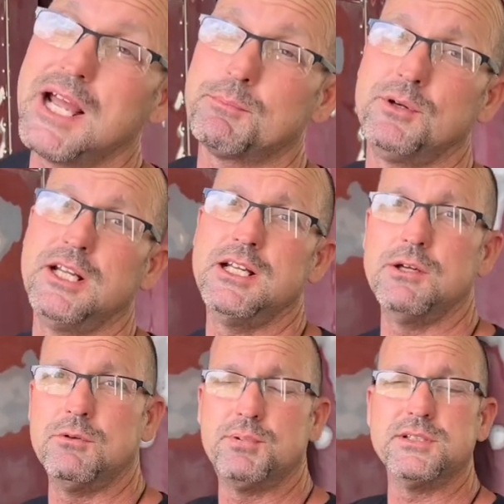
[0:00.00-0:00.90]
back pretty good.
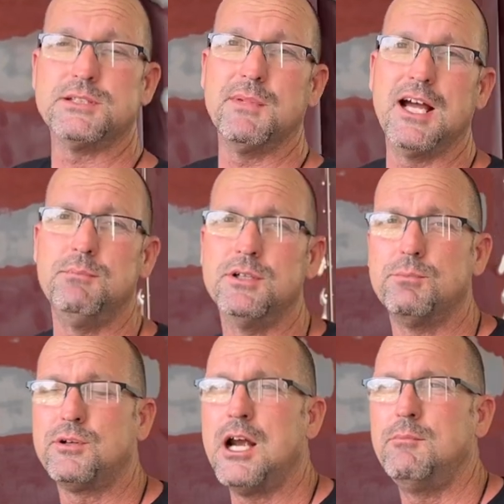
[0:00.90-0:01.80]
We'll put some high
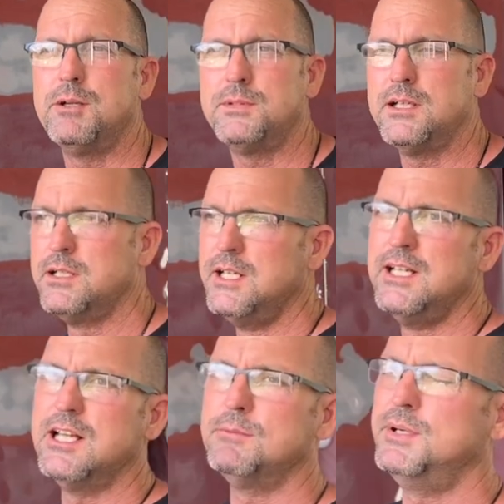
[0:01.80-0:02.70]
build primer up there.
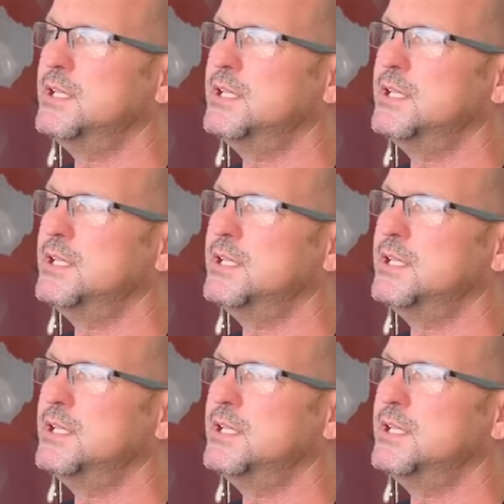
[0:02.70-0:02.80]
It'll be